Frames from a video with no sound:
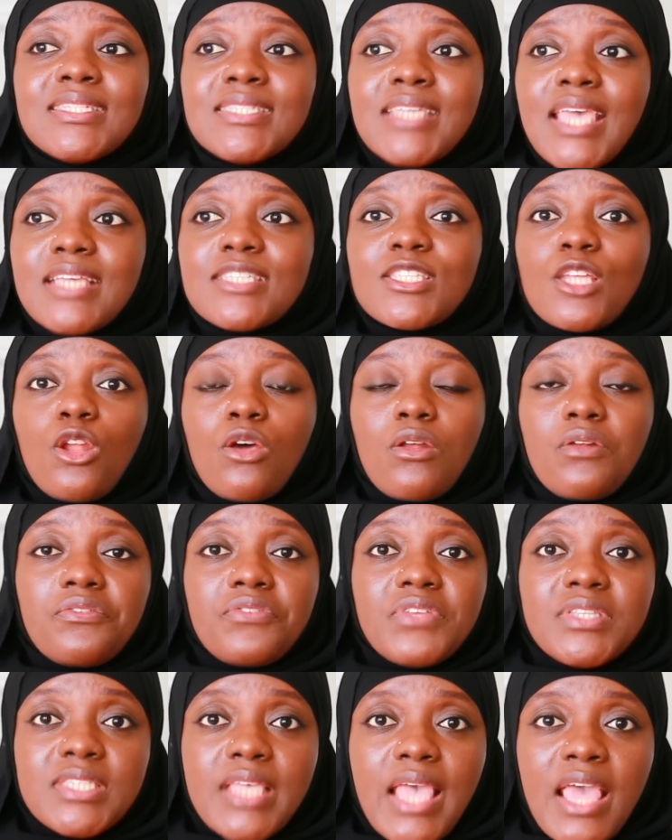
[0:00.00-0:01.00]
It takes a lot
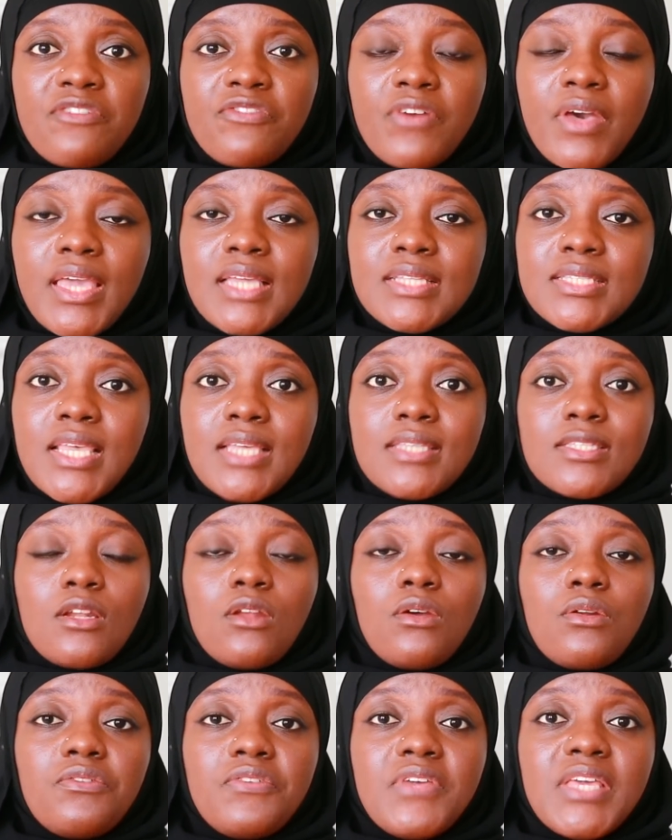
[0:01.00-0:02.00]
of his effort. It
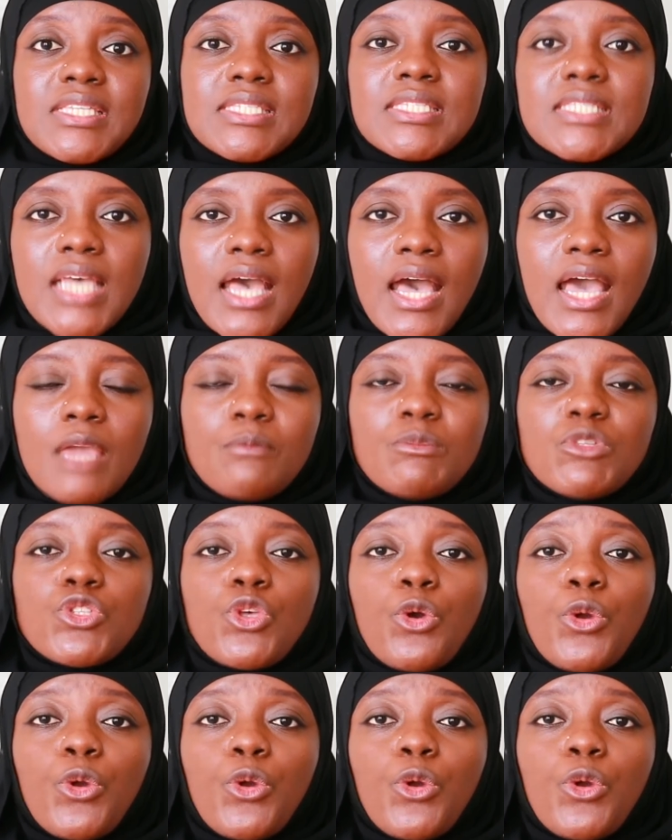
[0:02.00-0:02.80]
takes a lot of his time.